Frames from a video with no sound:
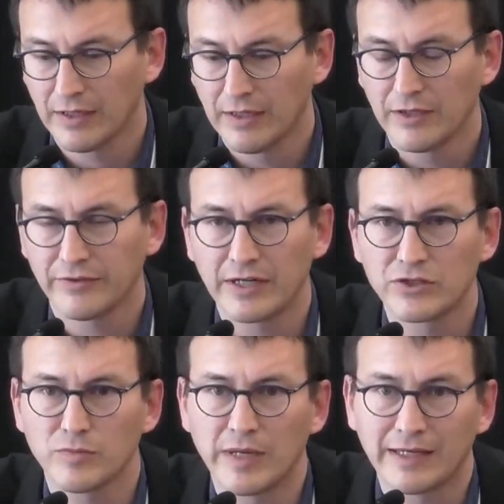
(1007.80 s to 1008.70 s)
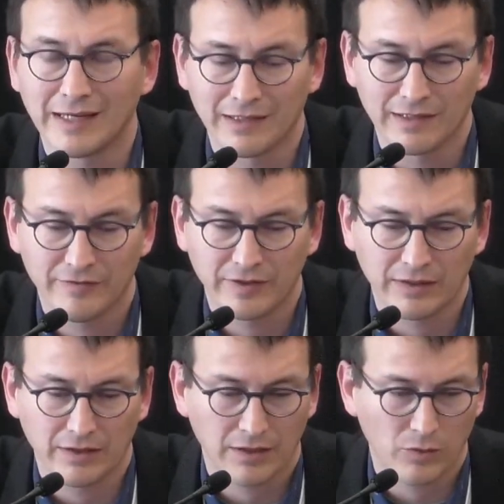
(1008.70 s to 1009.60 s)
trying to making a living
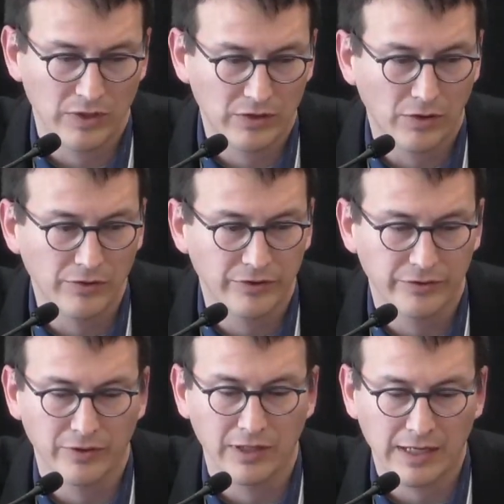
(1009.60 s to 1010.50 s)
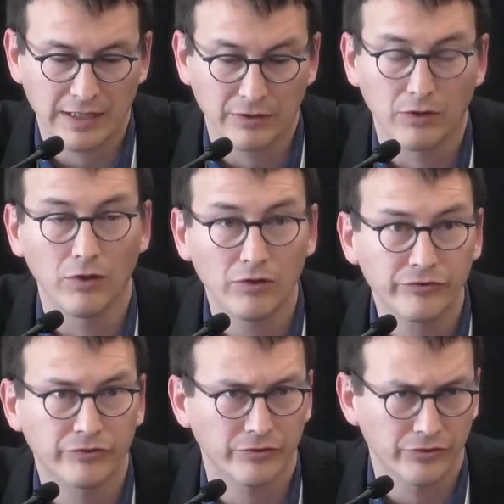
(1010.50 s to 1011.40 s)
with content online,
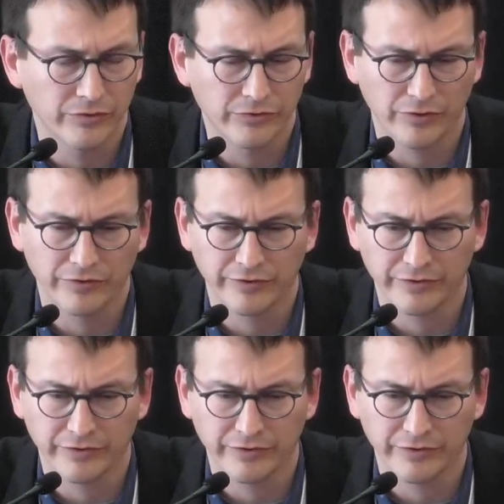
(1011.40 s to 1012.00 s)
also news content,